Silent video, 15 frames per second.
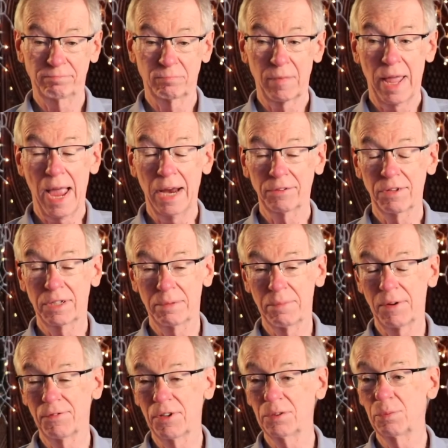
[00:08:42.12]
I actually did
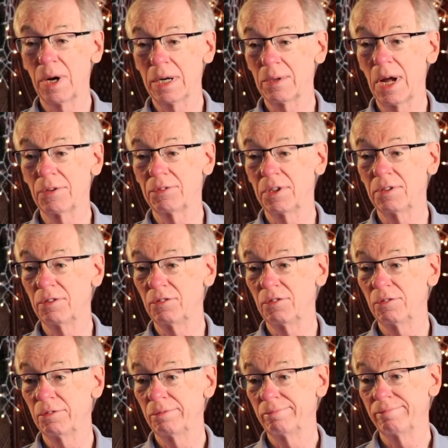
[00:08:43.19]
my first wedding when I was in
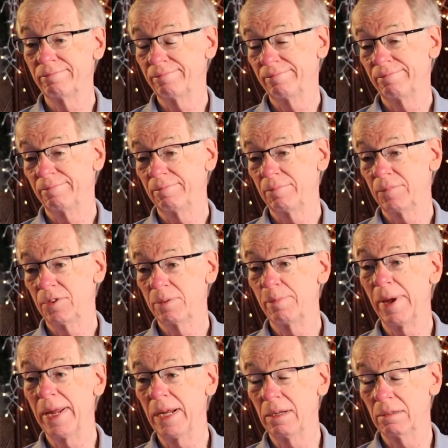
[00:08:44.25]

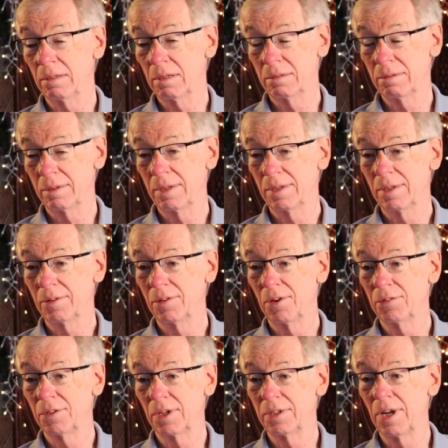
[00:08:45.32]
Spain. There
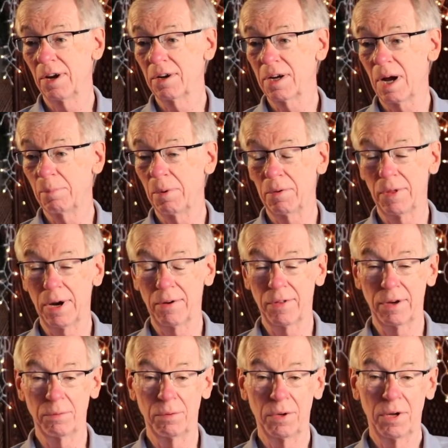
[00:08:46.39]
was a young couple there
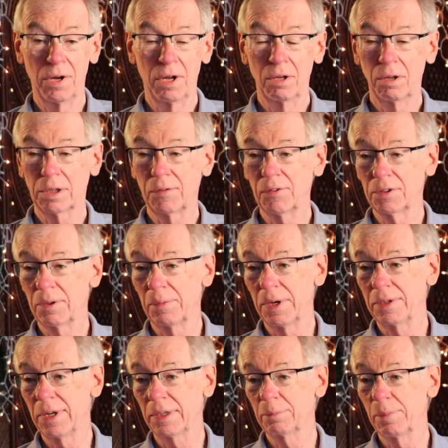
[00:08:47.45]
that looking for somebody
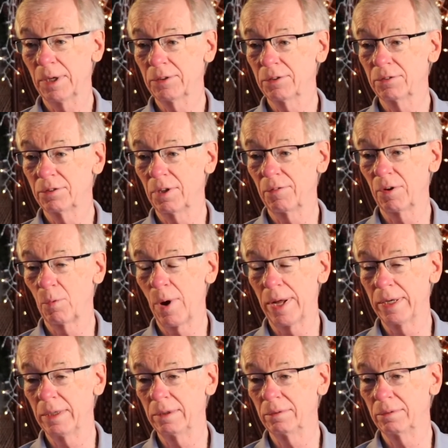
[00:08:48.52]
to take pictures of their
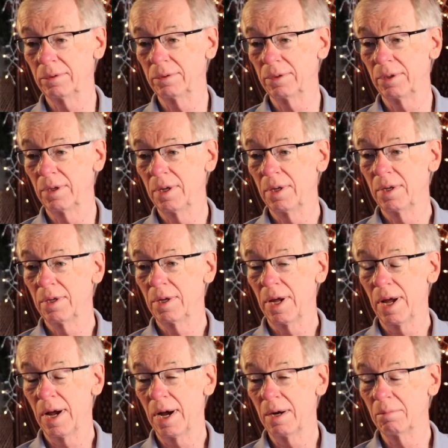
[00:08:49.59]
wedding,
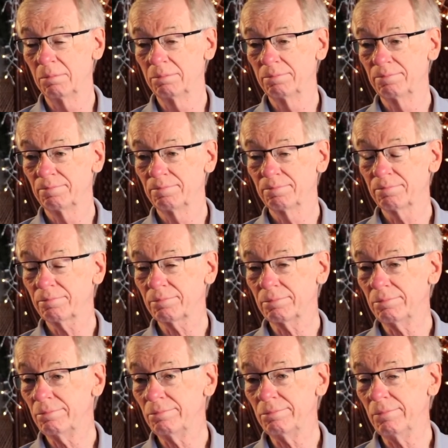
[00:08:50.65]

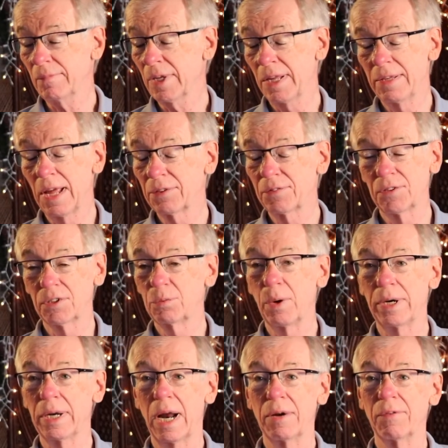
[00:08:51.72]
and that's the first
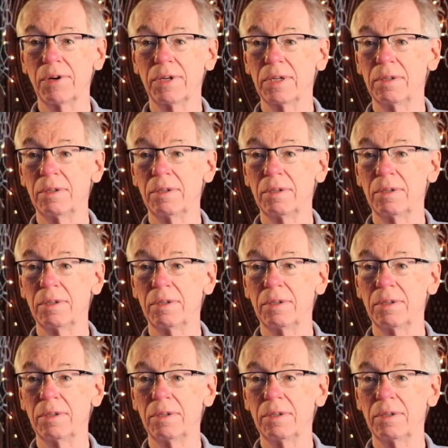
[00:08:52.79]
wedding I ever did.